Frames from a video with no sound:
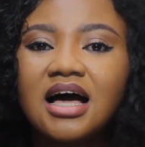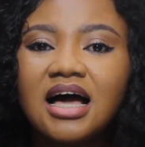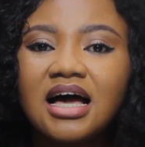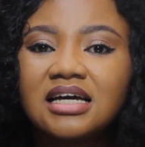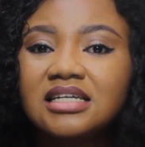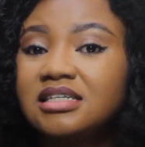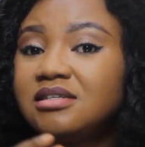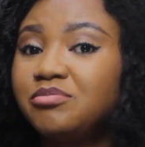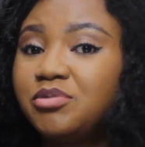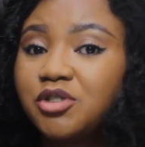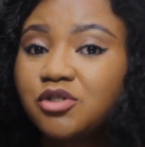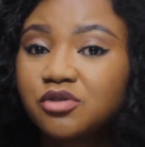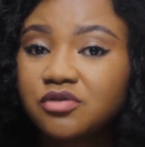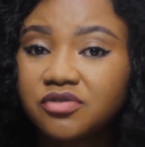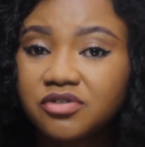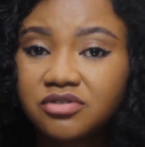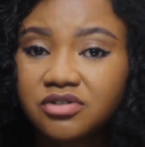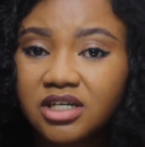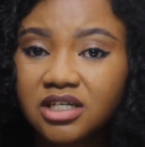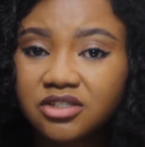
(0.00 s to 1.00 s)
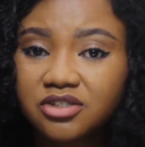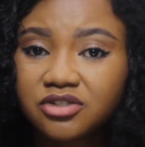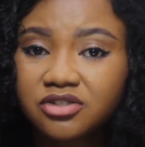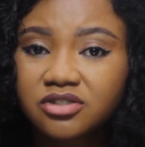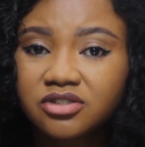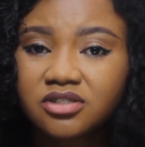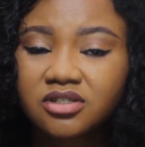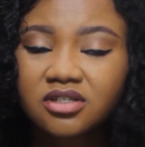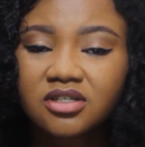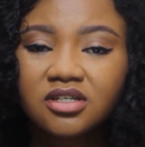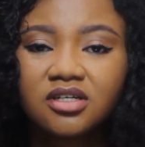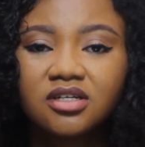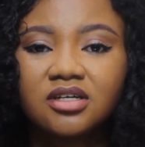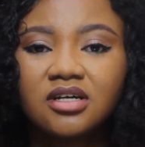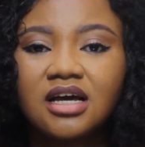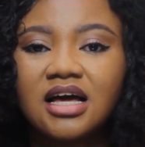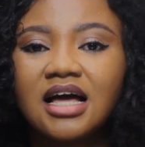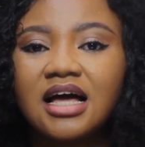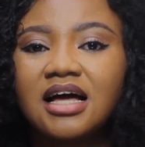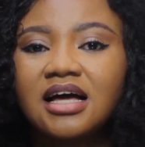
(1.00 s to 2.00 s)
and a bit of a rash.
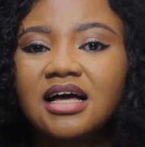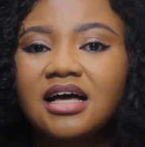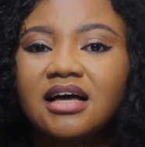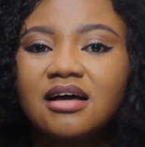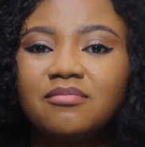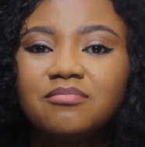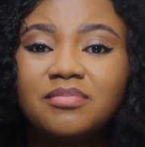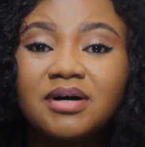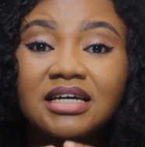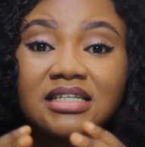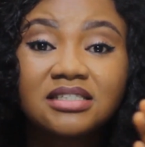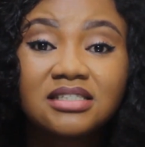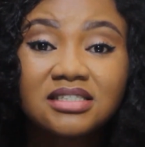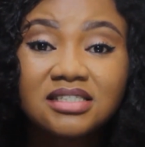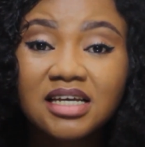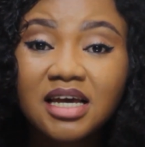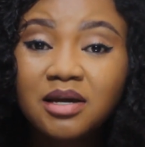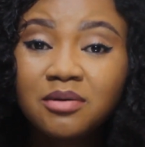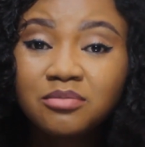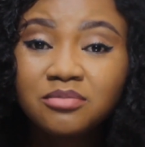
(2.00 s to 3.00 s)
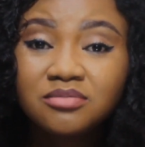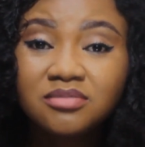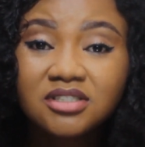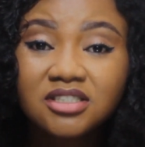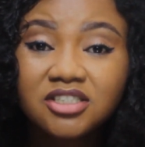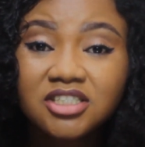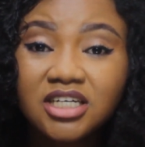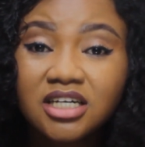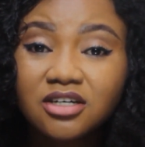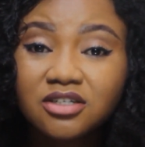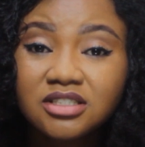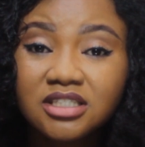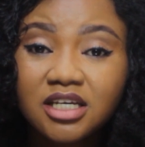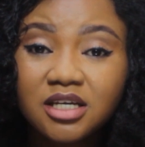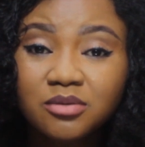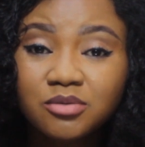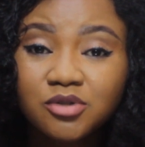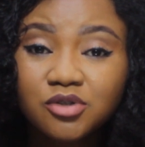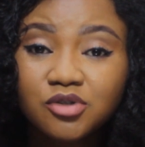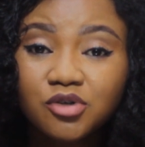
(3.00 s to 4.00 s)
By the time the child
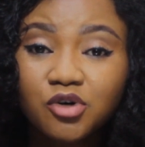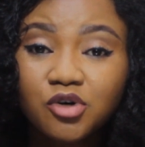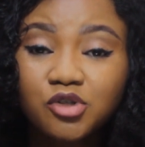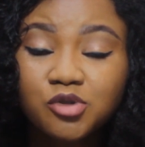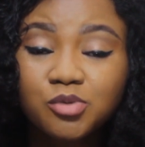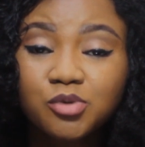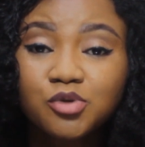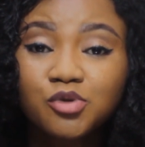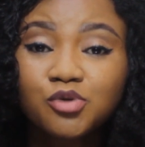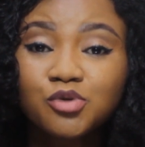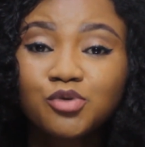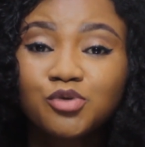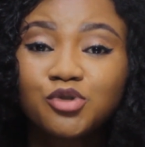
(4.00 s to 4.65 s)
came to the hospital,